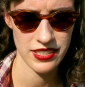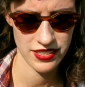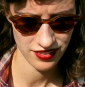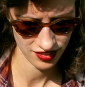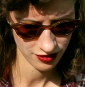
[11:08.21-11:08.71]

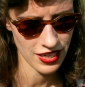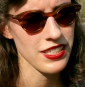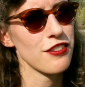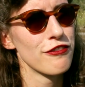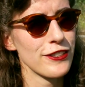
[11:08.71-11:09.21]
to
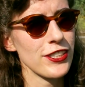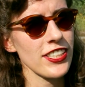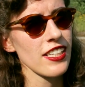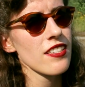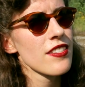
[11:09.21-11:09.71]

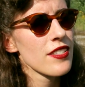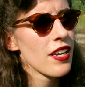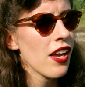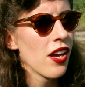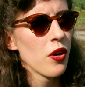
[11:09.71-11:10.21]
1840s,
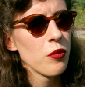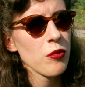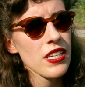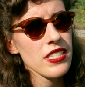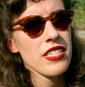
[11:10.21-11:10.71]

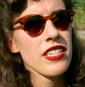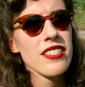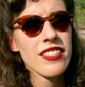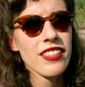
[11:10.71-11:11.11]
which is an